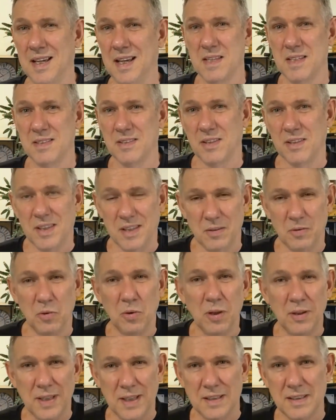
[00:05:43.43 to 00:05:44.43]
So that
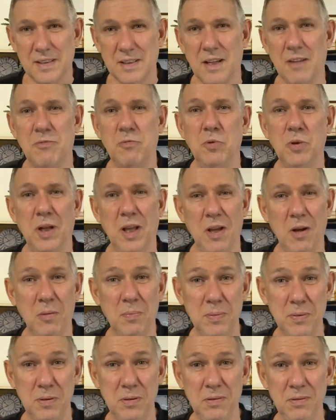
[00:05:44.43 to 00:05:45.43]
all of that stuff will
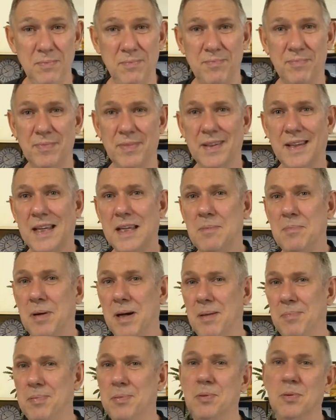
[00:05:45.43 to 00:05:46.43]
help you keep
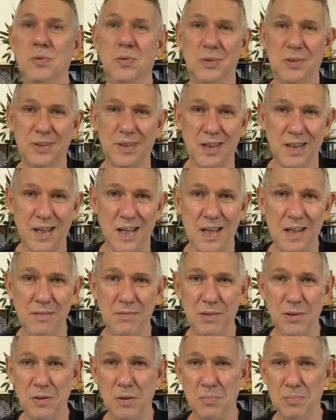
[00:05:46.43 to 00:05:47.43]
up or stay ahead of
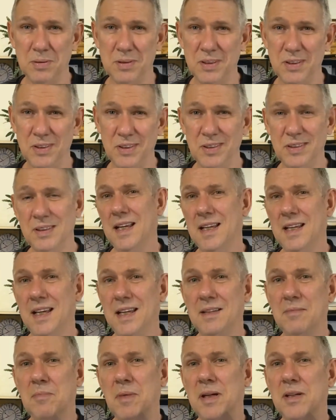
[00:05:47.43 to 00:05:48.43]
your competition
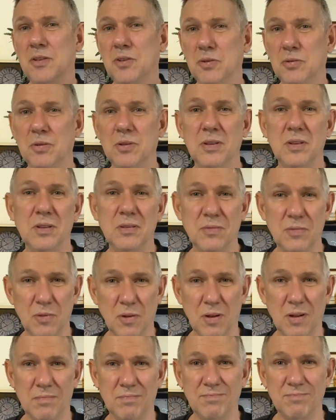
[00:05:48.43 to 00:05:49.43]
and make sure that you've
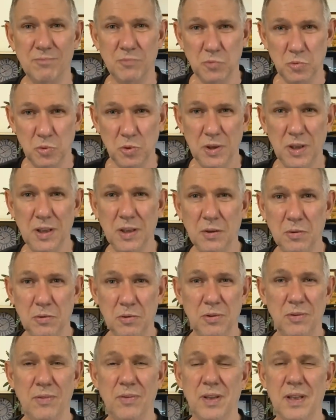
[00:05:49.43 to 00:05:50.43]
got really
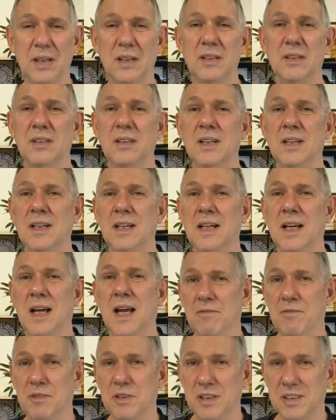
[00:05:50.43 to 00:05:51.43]
good things
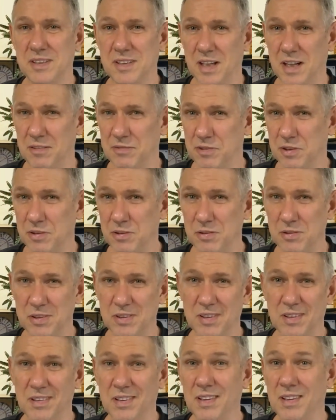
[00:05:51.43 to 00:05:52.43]
for your staff to use
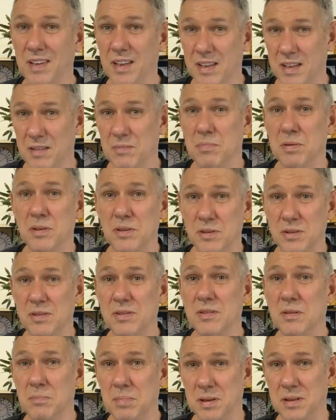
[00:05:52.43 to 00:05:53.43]
so that they can produce
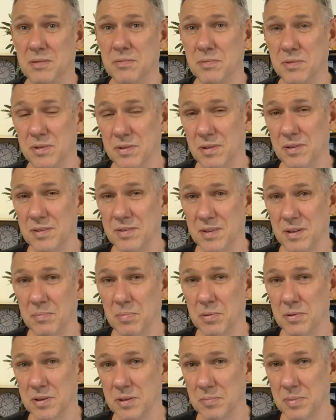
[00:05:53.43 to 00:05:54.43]
the best results they
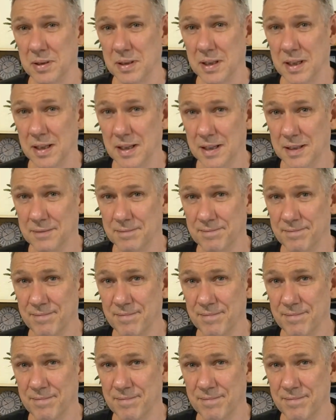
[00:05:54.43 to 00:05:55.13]
possibly can.